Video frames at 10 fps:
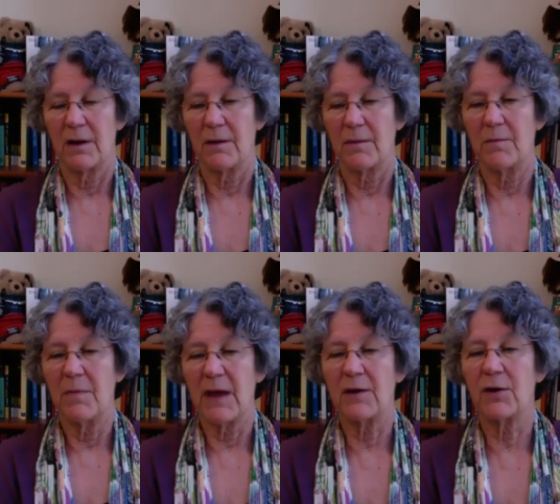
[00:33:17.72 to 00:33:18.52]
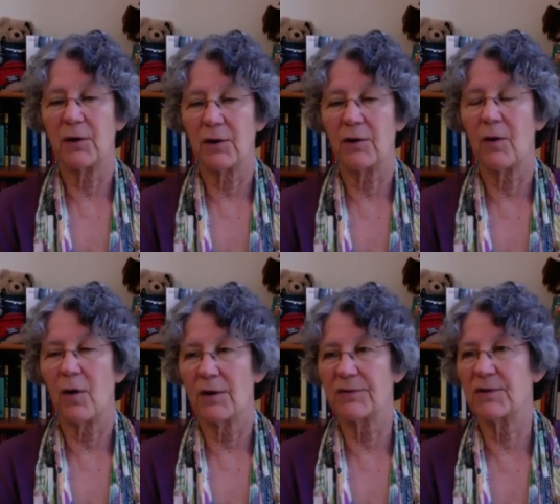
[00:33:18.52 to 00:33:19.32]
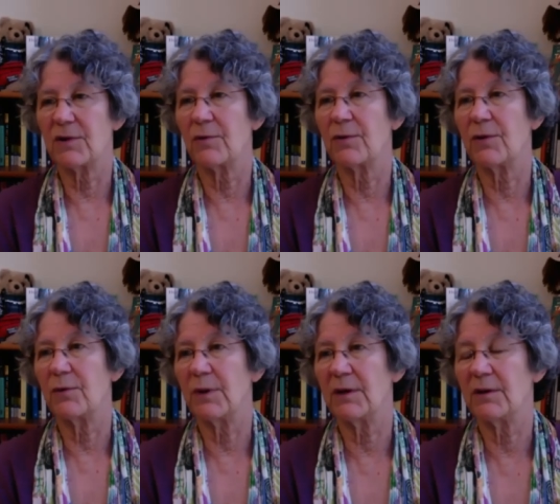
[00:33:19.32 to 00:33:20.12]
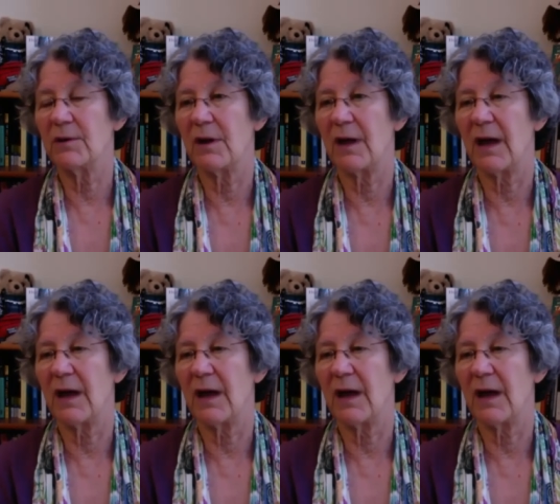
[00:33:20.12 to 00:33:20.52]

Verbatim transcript: make her also human